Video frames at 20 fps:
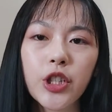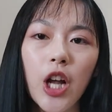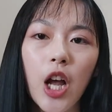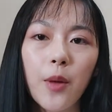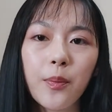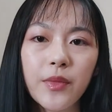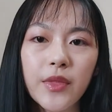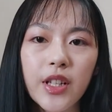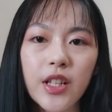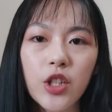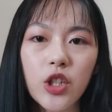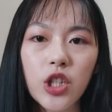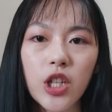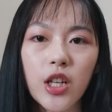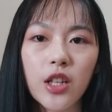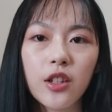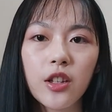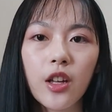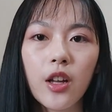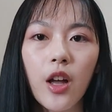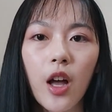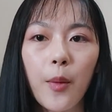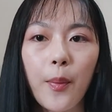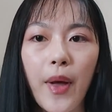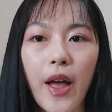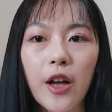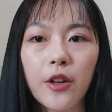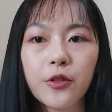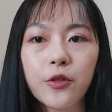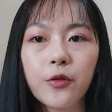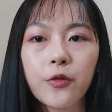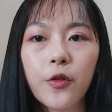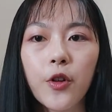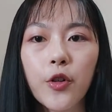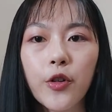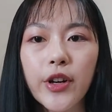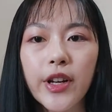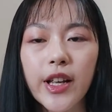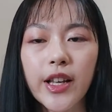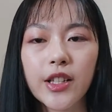competition about
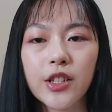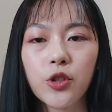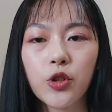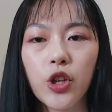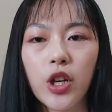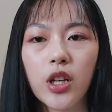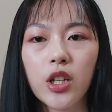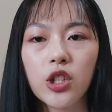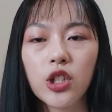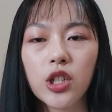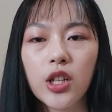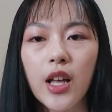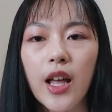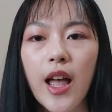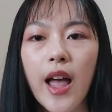foreign exchange,